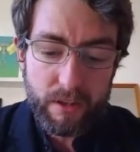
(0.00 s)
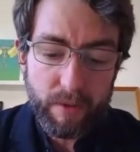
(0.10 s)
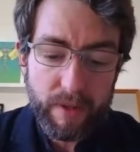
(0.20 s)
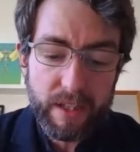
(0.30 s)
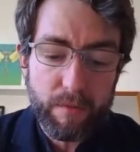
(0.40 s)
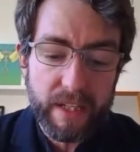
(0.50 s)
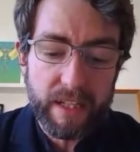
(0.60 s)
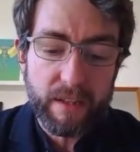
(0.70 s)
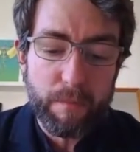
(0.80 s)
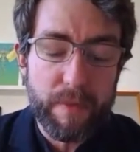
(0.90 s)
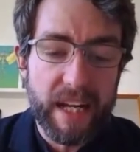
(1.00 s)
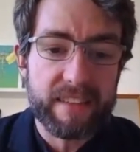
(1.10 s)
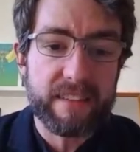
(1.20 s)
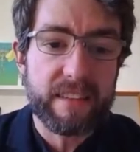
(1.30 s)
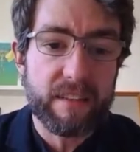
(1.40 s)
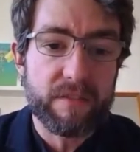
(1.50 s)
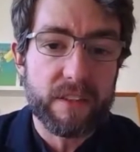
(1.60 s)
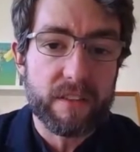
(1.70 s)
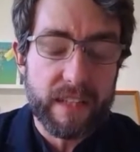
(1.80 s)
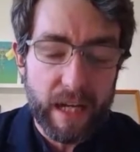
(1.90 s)
though it can be competitive
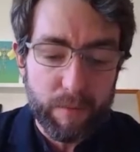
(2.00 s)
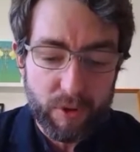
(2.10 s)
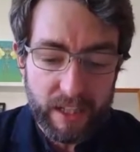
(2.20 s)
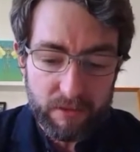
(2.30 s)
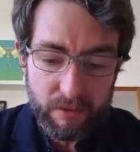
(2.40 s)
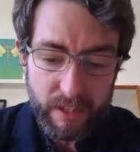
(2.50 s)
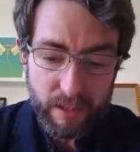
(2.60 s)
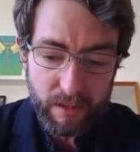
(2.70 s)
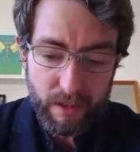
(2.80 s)
as camaraderie,